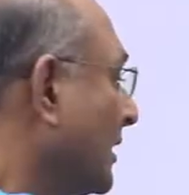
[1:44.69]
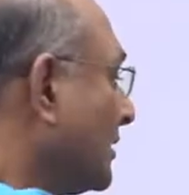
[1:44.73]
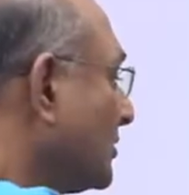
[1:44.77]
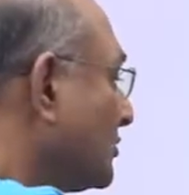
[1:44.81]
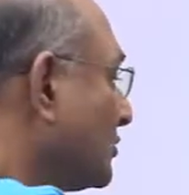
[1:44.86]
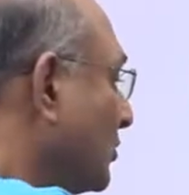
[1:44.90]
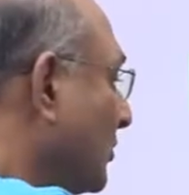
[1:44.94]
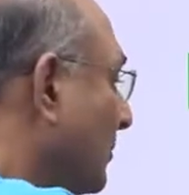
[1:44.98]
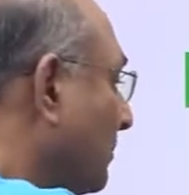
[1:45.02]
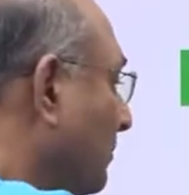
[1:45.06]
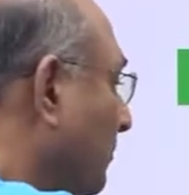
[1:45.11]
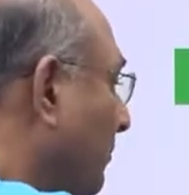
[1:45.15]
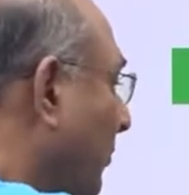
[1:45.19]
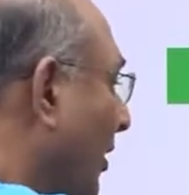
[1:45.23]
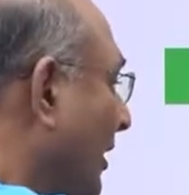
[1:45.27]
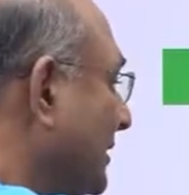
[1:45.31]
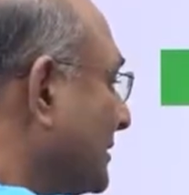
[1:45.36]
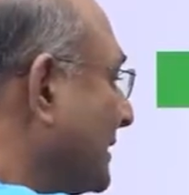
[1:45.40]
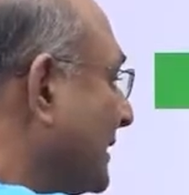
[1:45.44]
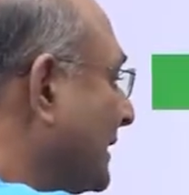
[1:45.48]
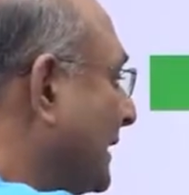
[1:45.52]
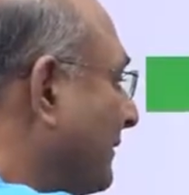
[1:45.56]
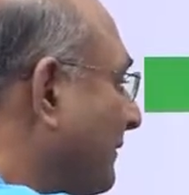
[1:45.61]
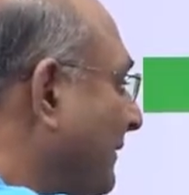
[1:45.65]
So
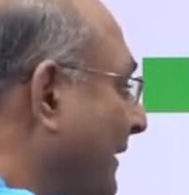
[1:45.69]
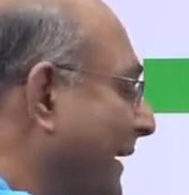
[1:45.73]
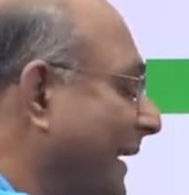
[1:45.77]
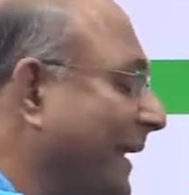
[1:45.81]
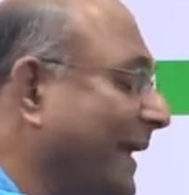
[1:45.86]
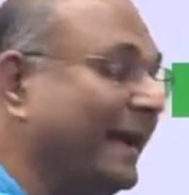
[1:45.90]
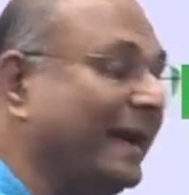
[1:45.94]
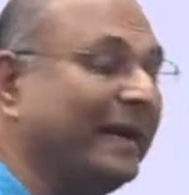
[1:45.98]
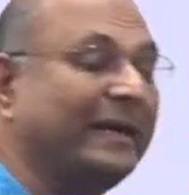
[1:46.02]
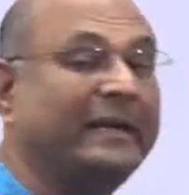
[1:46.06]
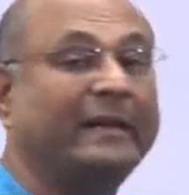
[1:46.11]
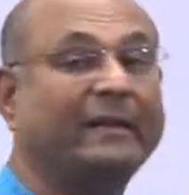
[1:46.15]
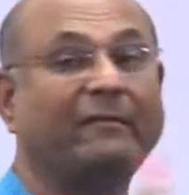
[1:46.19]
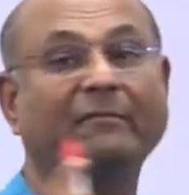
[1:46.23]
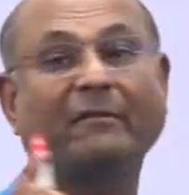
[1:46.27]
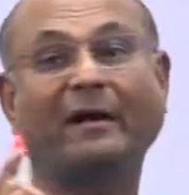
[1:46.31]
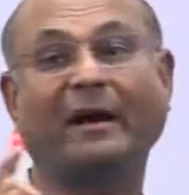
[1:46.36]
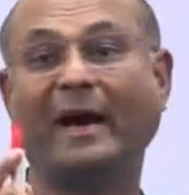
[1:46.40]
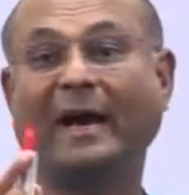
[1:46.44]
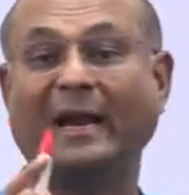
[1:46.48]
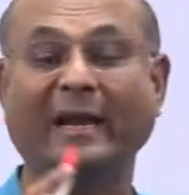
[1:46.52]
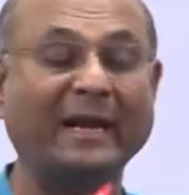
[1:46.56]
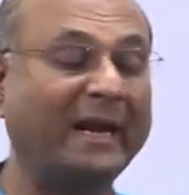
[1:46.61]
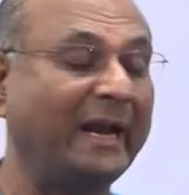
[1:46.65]
positive and negative,
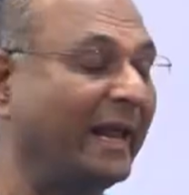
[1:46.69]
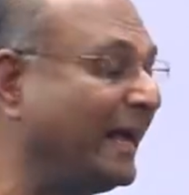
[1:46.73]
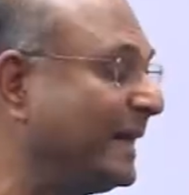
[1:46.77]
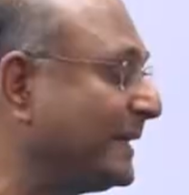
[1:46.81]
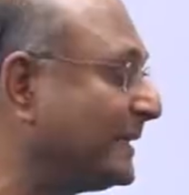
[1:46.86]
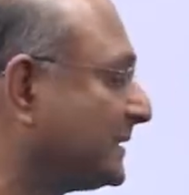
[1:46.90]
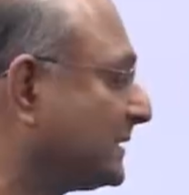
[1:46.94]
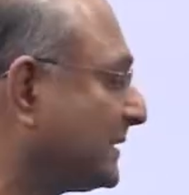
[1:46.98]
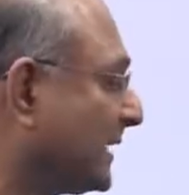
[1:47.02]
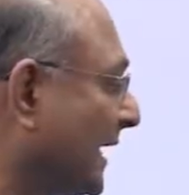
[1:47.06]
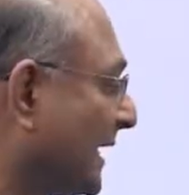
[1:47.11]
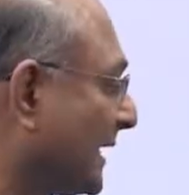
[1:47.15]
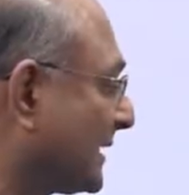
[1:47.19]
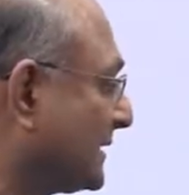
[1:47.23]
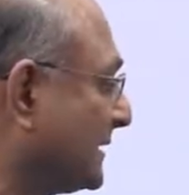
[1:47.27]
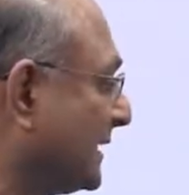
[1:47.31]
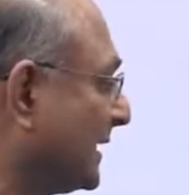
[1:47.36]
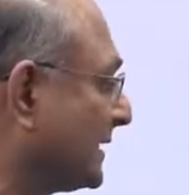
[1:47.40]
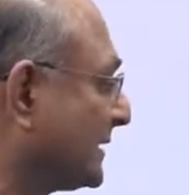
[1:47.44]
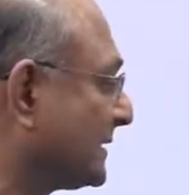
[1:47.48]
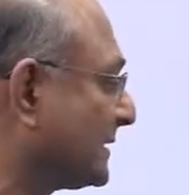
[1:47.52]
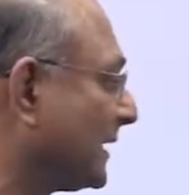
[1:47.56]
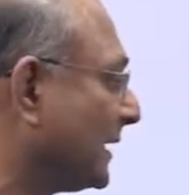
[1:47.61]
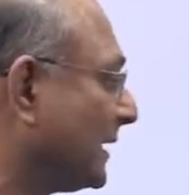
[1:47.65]
unlike
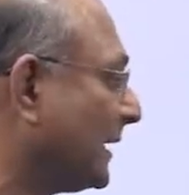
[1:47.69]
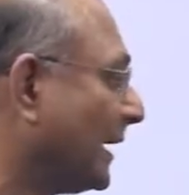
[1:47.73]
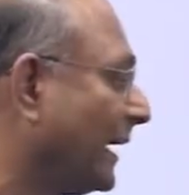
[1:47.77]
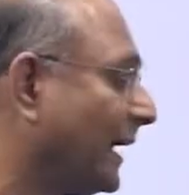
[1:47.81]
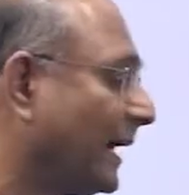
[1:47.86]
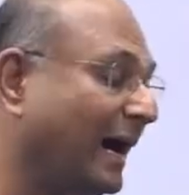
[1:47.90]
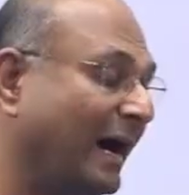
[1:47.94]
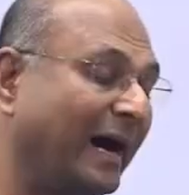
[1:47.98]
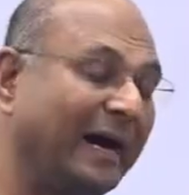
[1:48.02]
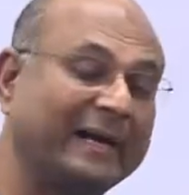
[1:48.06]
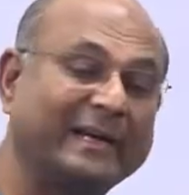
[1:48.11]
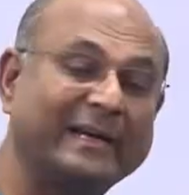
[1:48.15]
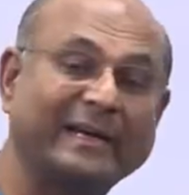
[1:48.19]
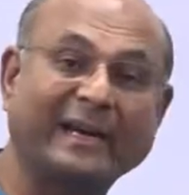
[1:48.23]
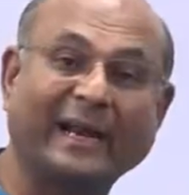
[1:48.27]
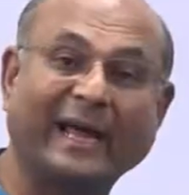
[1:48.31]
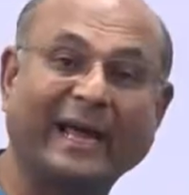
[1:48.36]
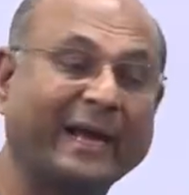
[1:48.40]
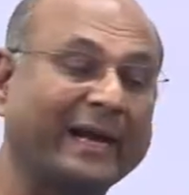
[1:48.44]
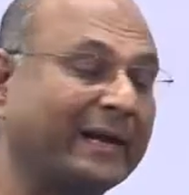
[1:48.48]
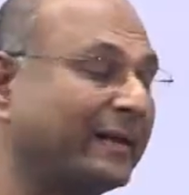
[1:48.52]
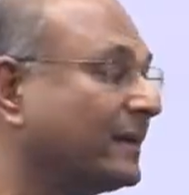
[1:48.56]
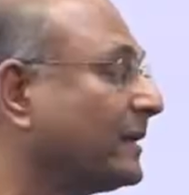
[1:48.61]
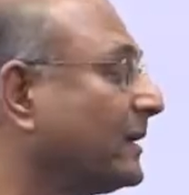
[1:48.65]
charges,
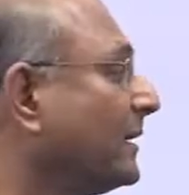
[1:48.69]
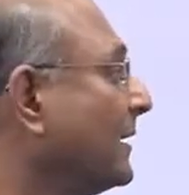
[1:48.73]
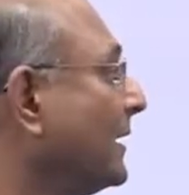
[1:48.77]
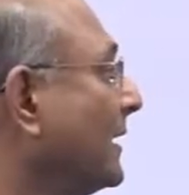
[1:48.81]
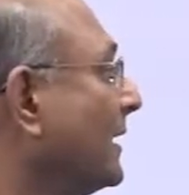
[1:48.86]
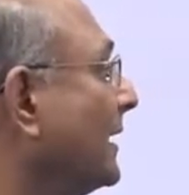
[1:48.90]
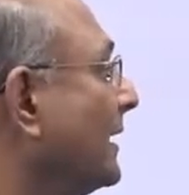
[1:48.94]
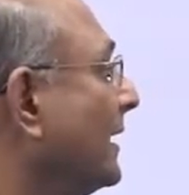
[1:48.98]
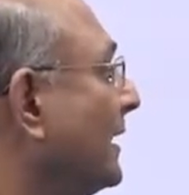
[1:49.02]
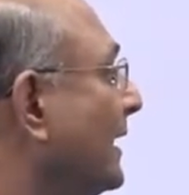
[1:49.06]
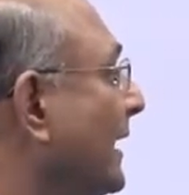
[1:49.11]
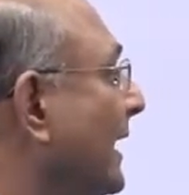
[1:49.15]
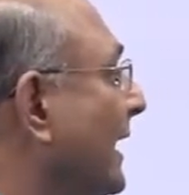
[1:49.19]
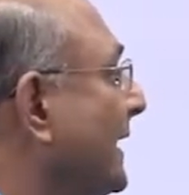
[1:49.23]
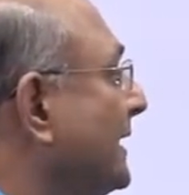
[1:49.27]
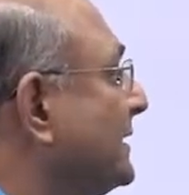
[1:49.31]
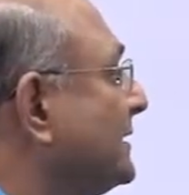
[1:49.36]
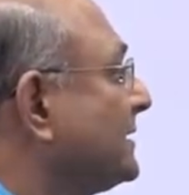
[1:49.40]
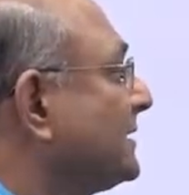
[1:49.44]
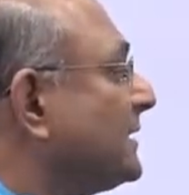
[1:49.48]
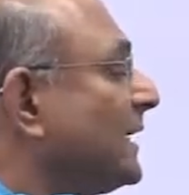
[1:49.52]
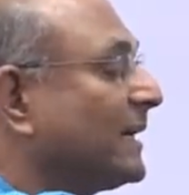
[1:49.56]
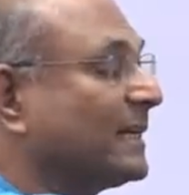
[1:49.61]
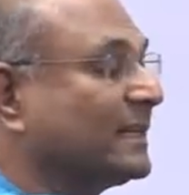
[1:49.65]
attract,
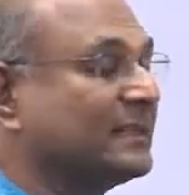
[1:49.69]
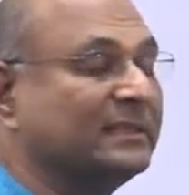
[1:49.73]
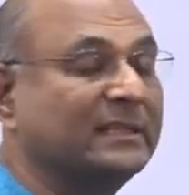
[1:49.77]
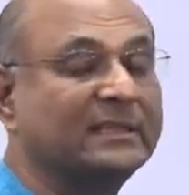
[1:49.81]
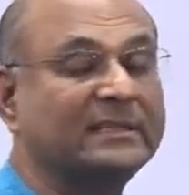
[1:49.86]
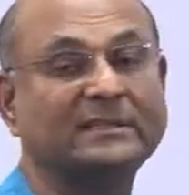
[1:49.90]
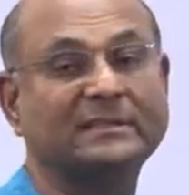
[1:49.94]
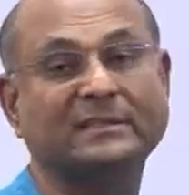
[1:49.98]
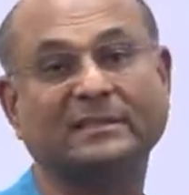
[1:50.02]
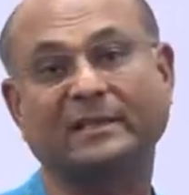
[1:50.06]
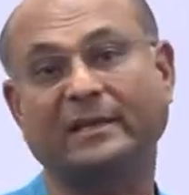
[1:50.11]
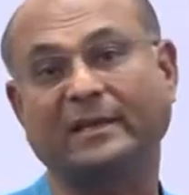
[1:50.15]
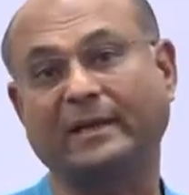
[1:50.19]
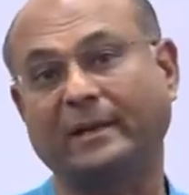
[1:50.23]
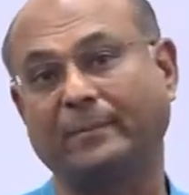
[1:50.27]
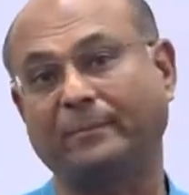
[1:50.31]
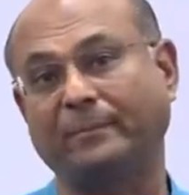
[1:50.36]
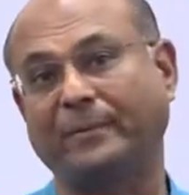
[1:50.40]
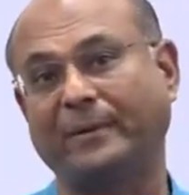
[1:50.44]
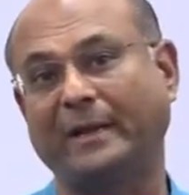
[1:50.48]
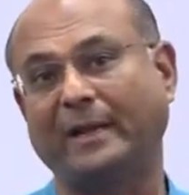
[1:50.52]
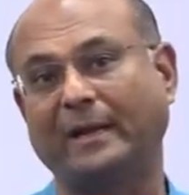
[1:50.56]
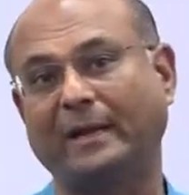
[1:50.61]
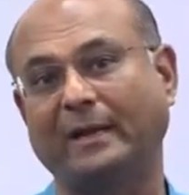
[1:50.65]
like charges,
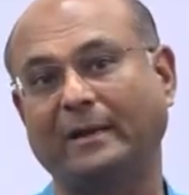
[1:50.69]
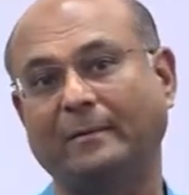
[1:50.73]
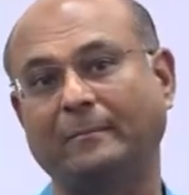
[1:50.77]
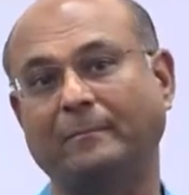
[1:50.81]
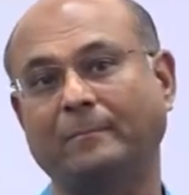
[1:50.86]
repel.